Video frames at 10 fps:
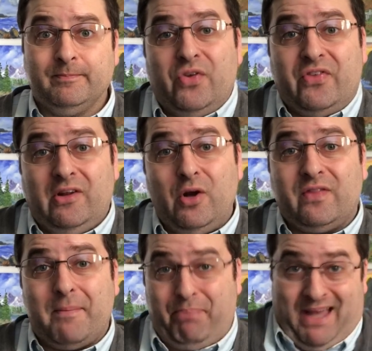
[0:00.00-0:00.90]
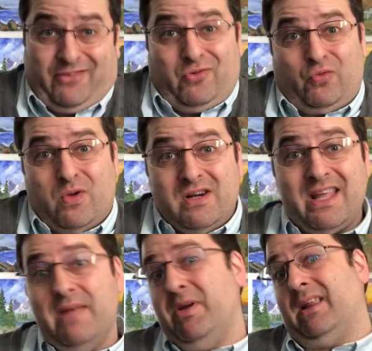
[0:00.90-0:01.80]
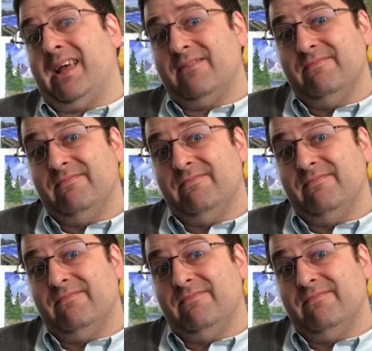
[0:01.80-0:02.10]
was the look that patrons wanted to emulate.